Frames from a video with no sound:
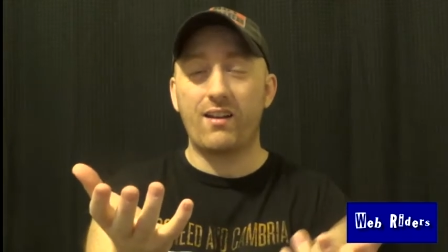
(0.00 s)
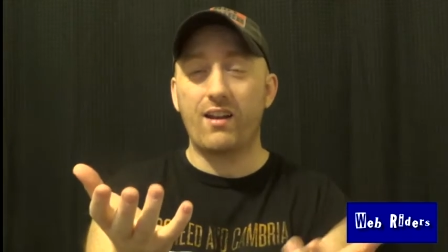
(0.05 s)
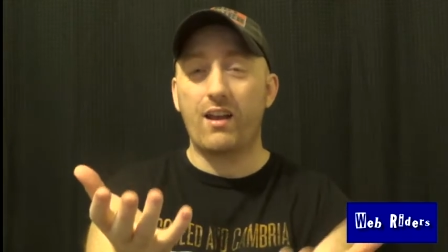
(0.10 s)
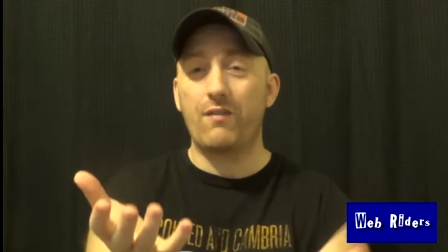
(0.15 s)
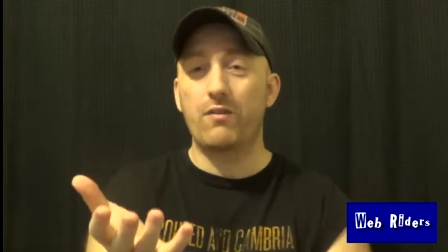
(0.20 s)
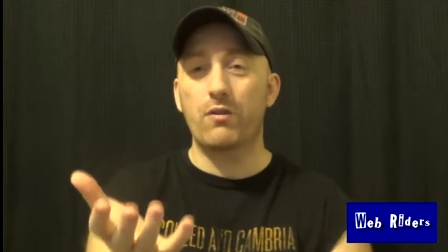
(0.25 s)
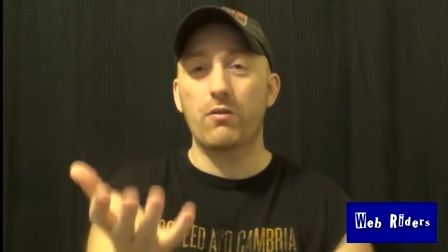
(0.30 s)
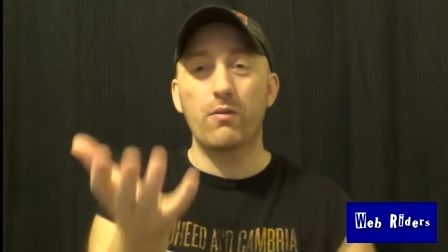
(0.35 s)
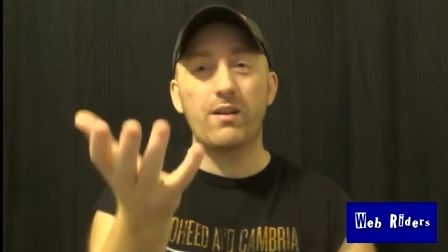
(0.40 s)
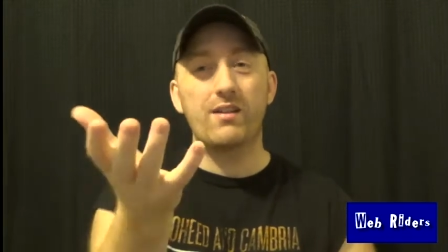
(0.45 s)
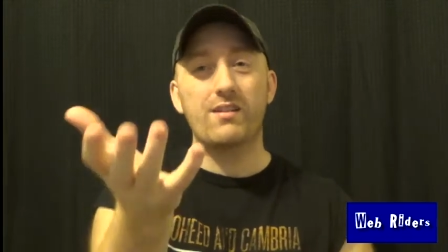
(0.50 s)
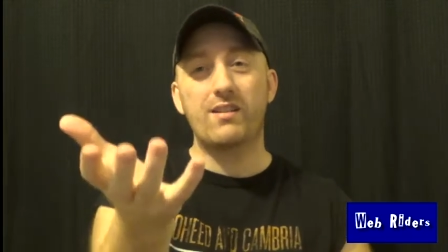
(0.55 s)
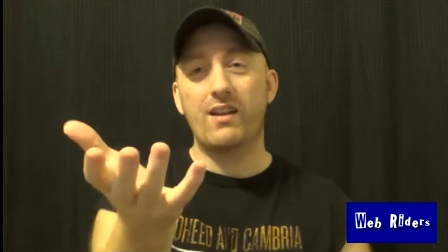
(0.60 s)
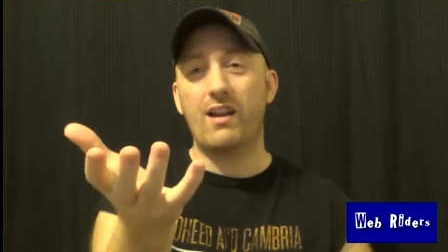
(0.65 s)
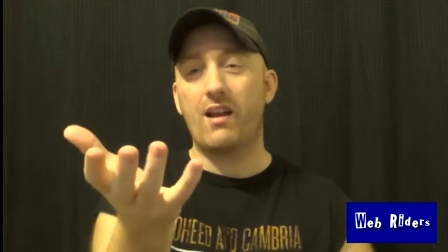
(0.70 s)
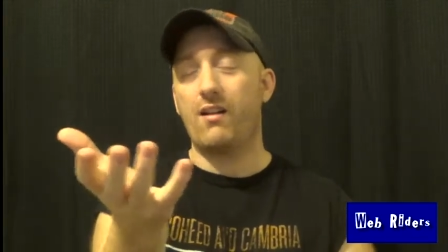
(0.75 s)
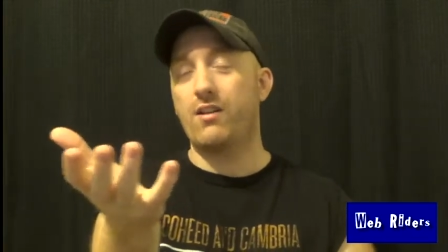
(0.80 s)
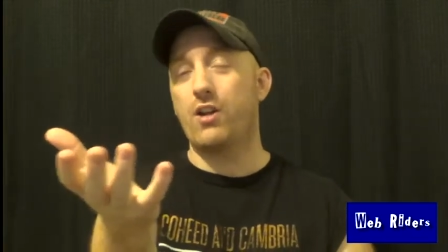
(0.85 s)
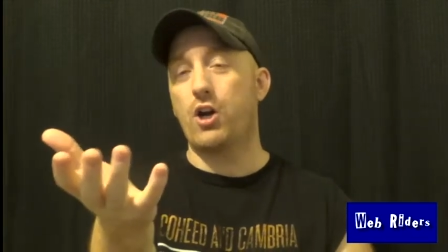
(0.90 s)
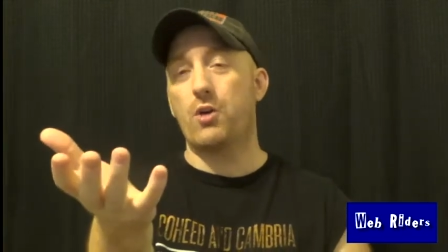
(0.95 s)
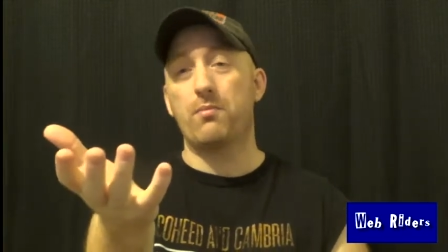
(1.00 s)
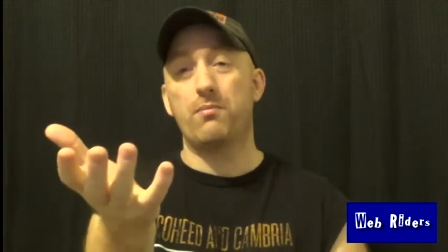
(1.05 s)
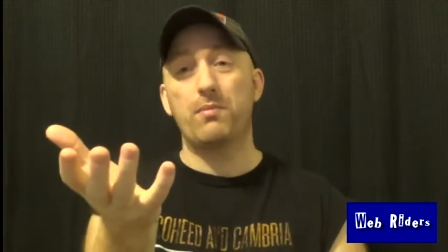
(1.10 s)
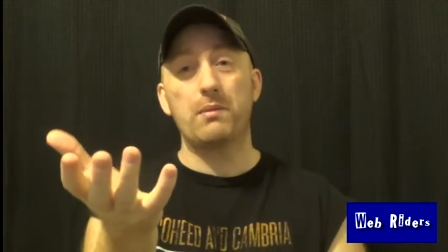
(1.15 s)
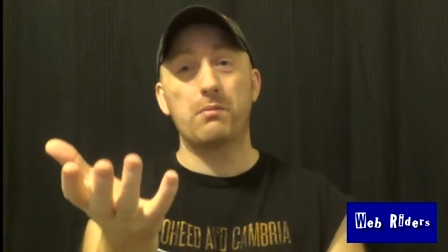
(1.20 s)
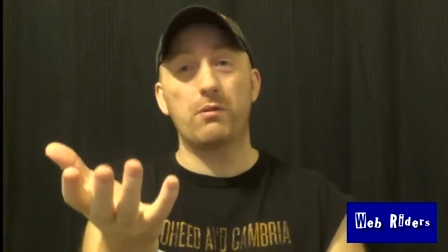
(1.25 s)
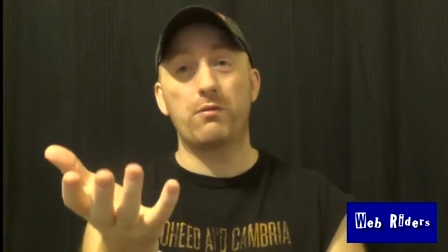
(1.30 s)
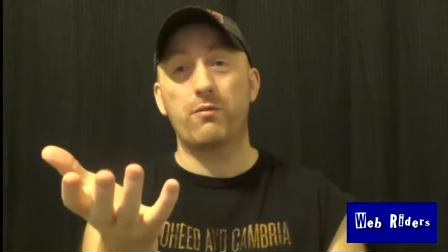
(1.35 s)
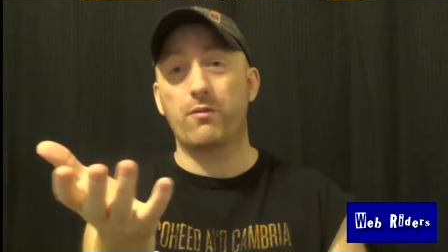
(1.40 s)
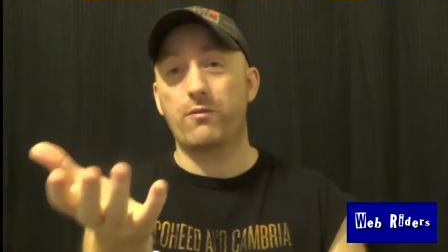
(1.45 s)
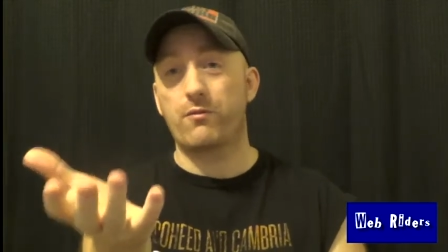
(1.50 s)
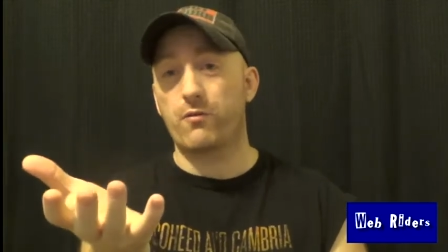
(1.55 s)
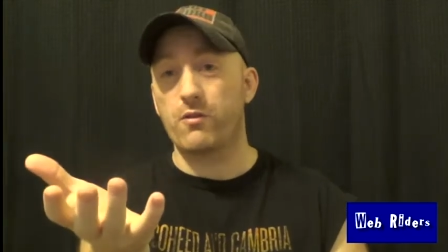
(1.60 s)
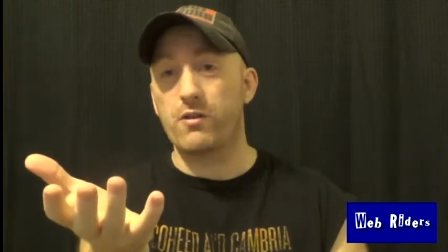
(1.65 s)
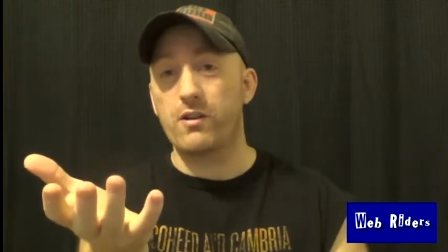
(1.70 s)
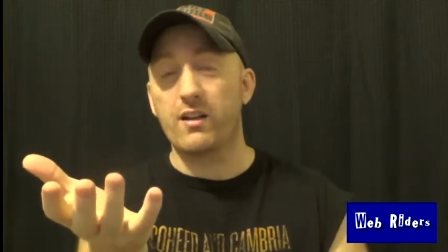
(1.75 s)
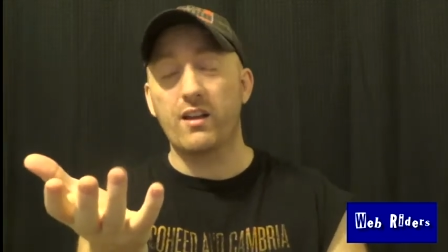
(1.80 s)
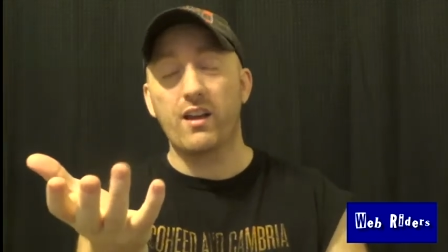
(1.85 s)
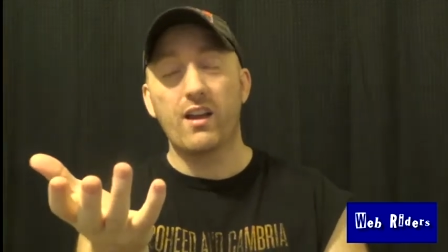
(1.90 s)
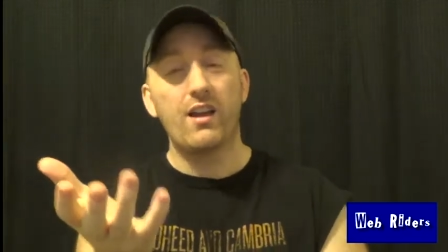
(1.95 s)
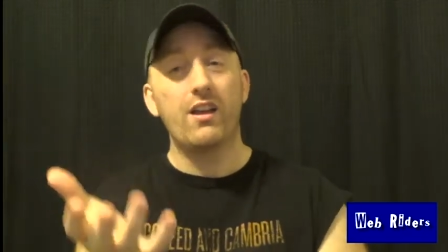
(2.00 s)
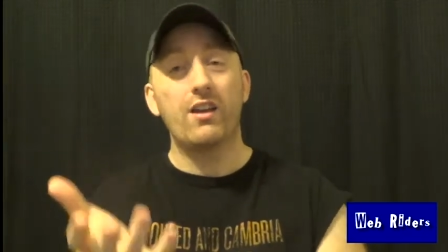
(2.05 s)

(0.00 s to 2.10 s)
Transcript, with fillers: If you're reaching out and helping people for free,